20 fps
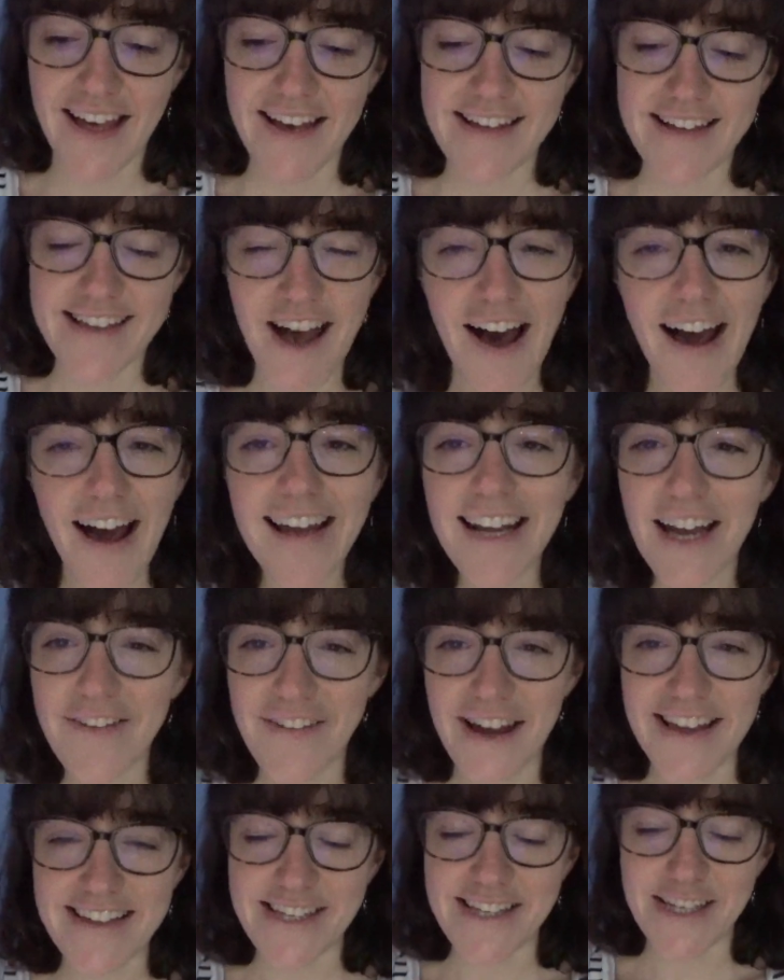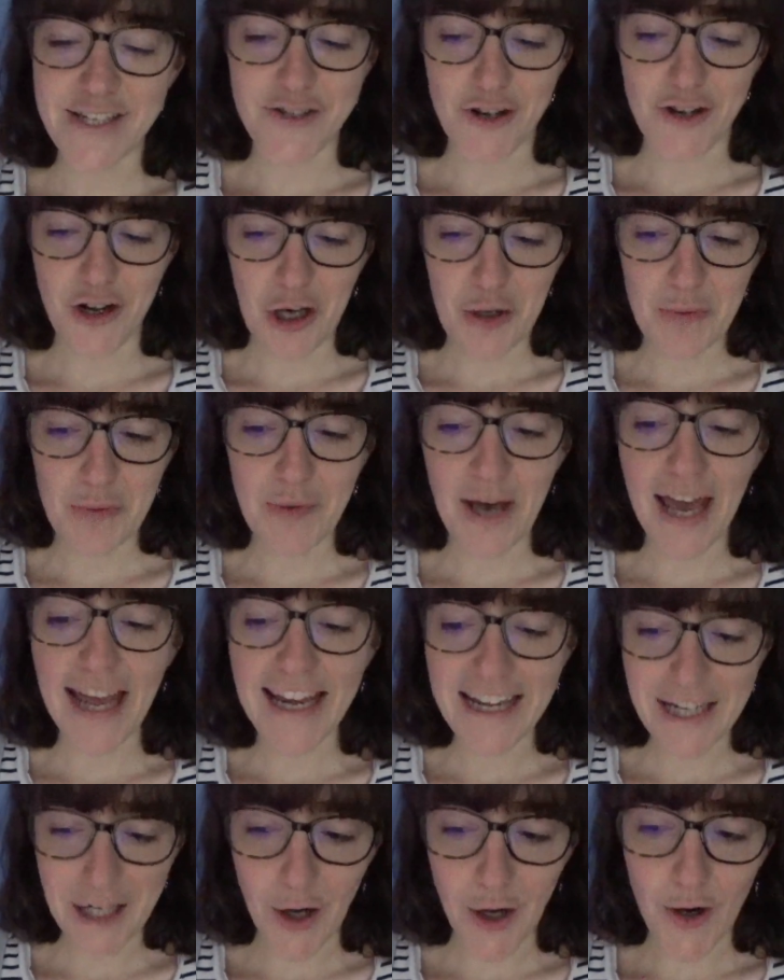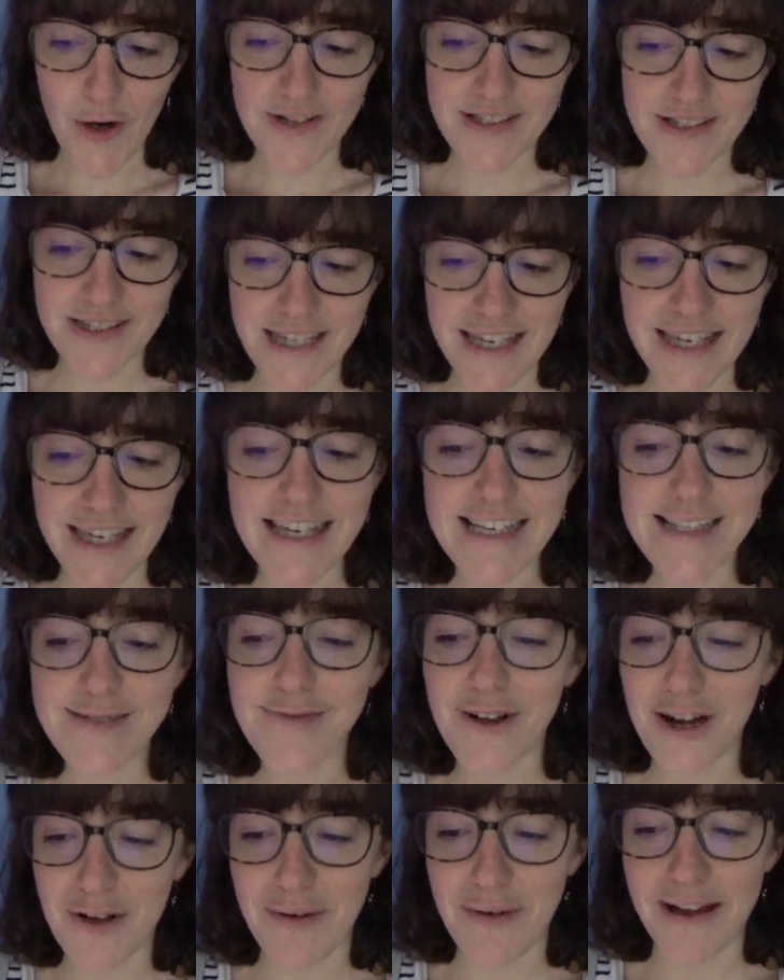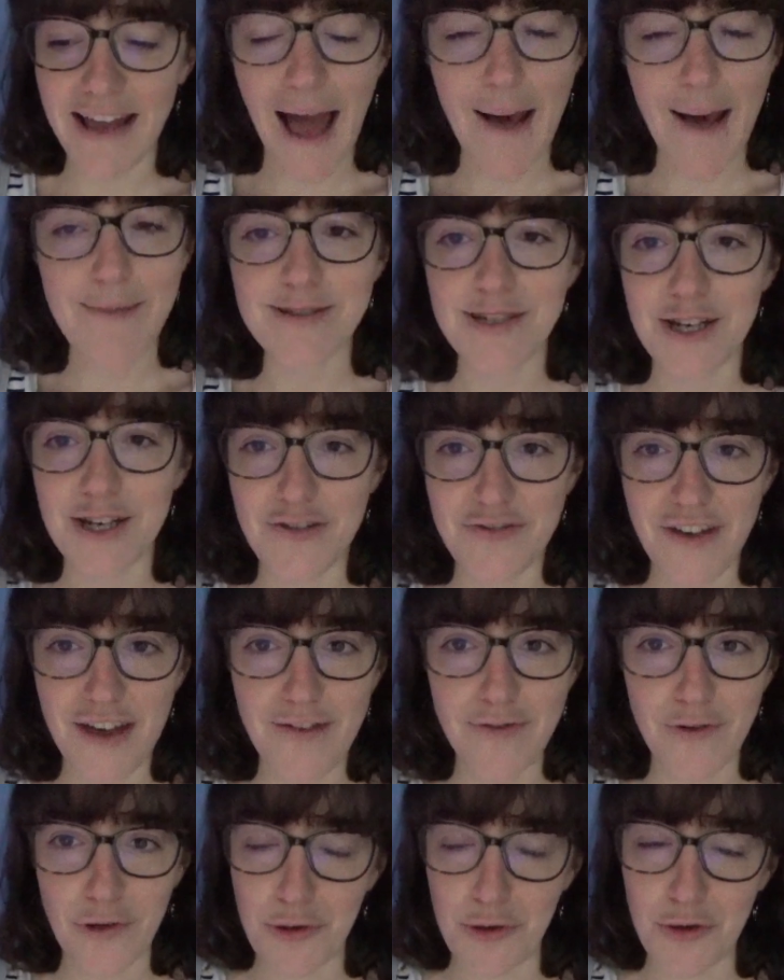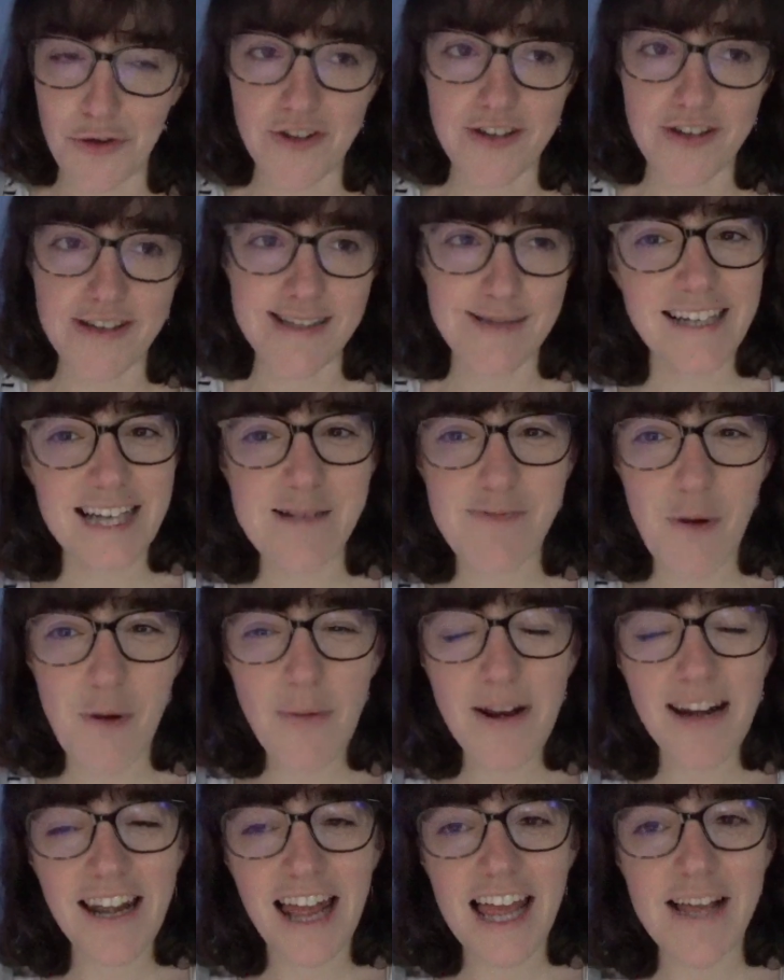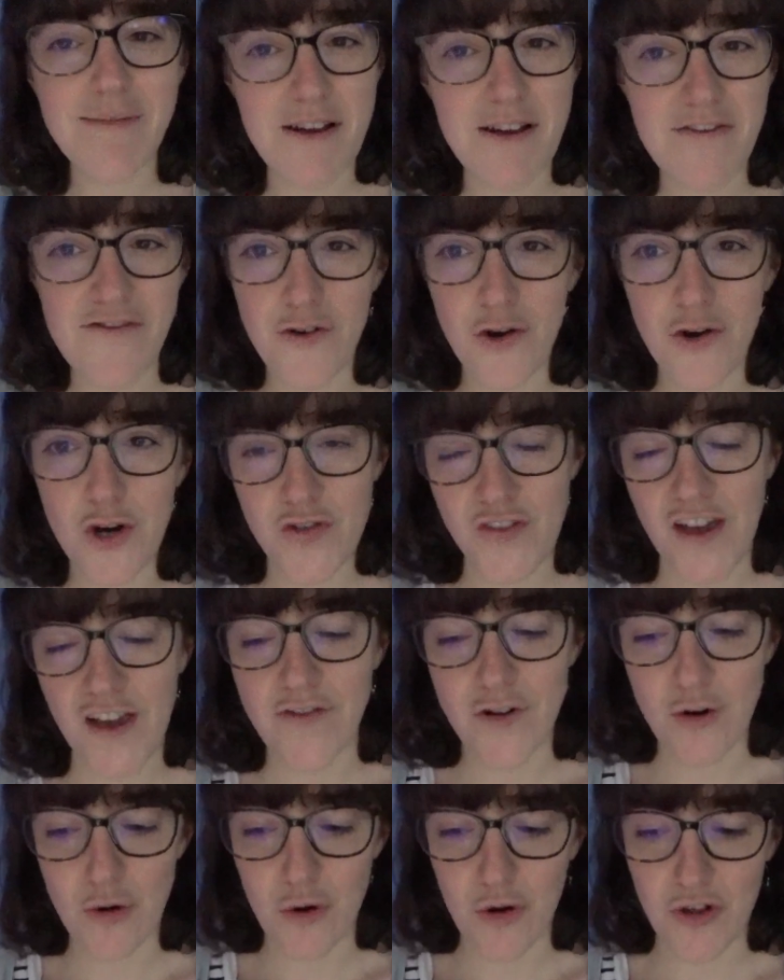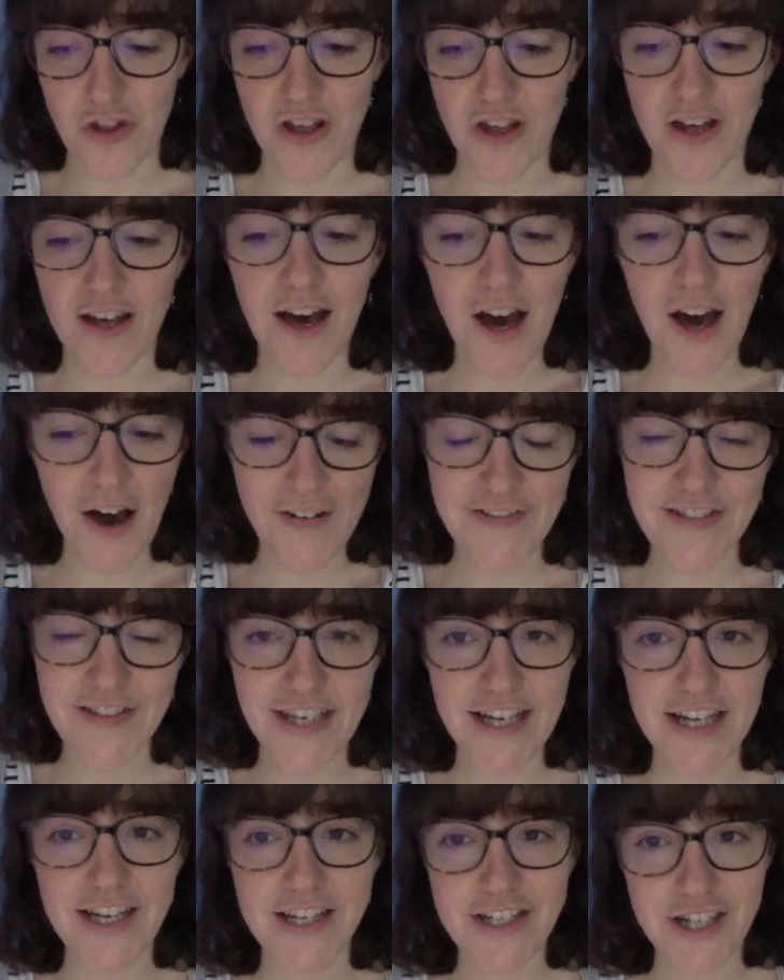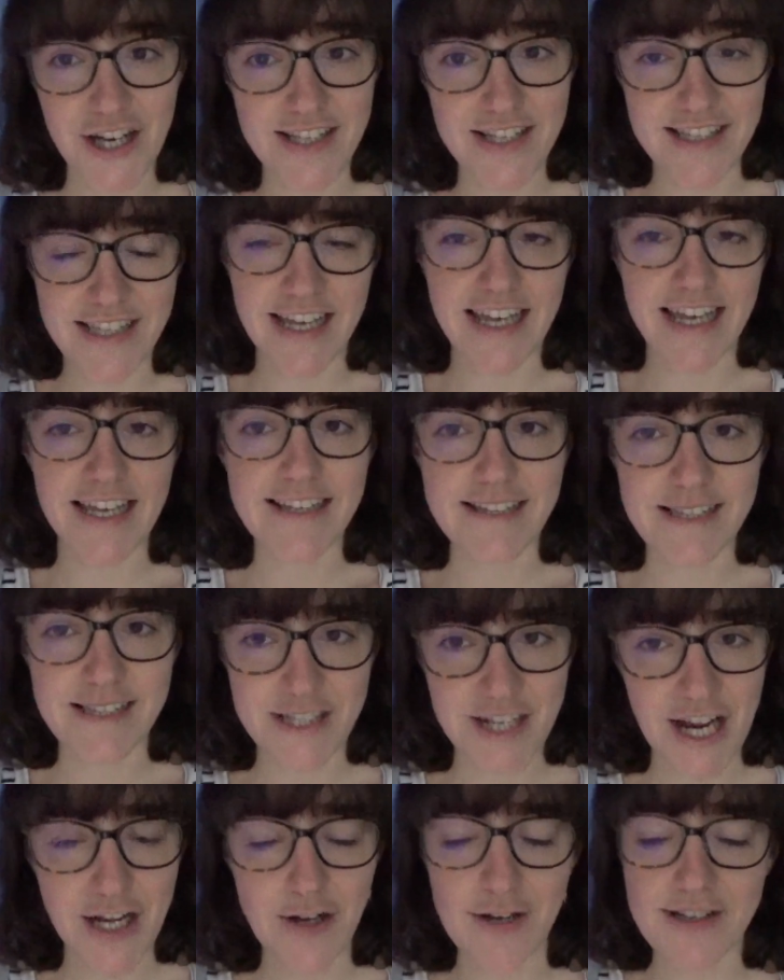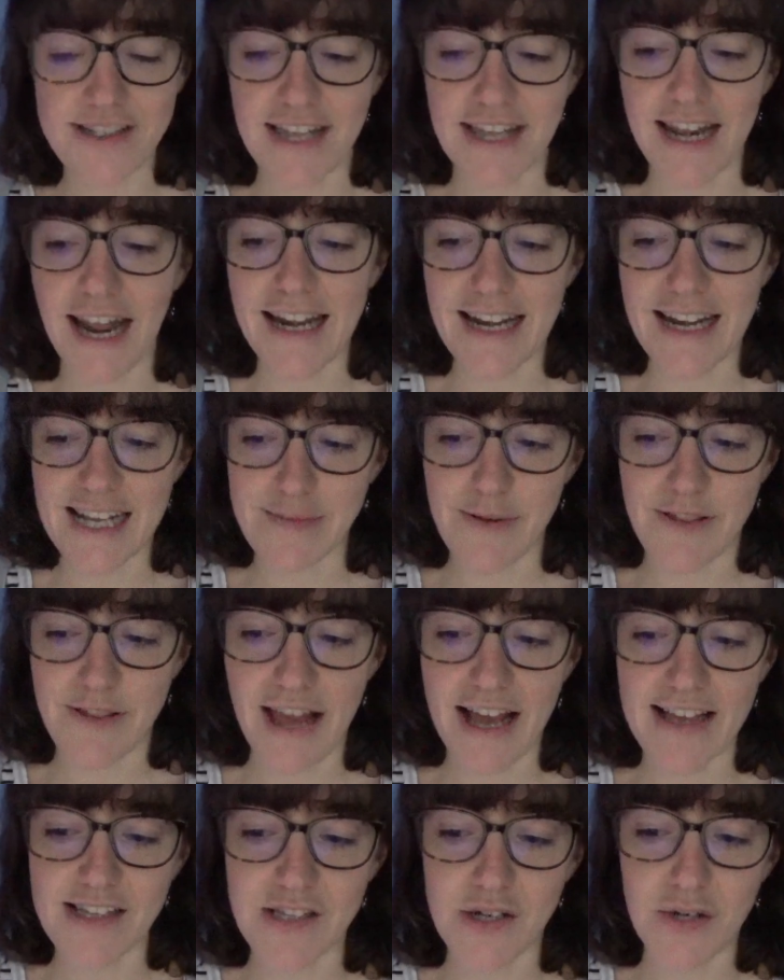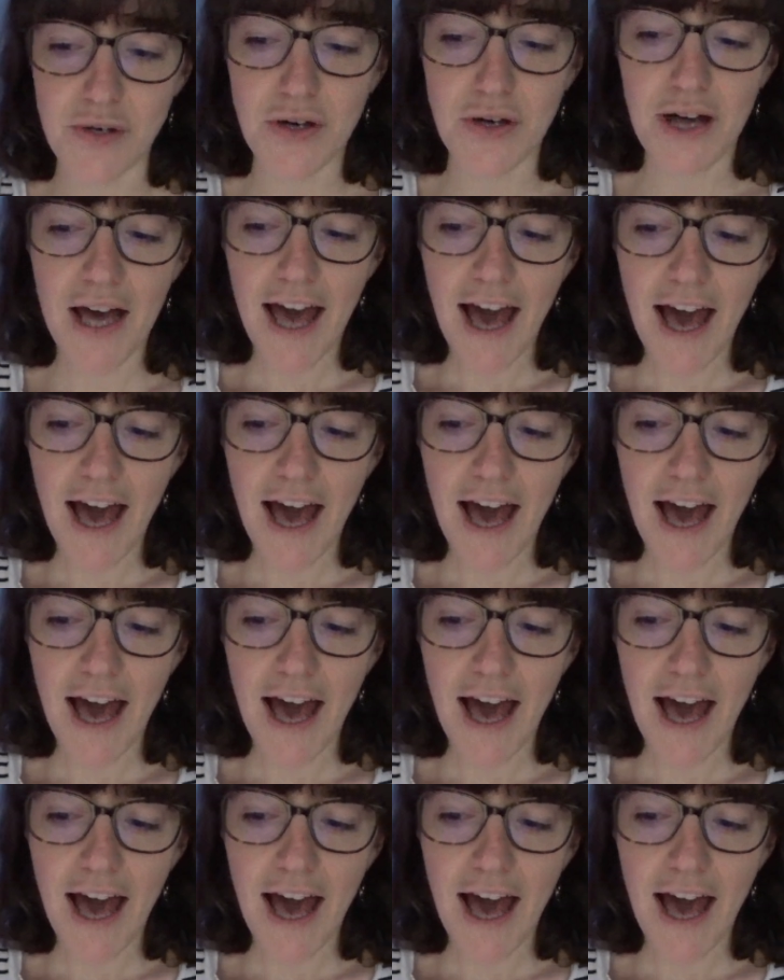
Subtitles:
So I love Anthony Trollope a lot. He is one of my absolute favourite authors. He's probably like my fourth favourite author after Charles Dickens, Jane Austen and Elizabeth Gaskell.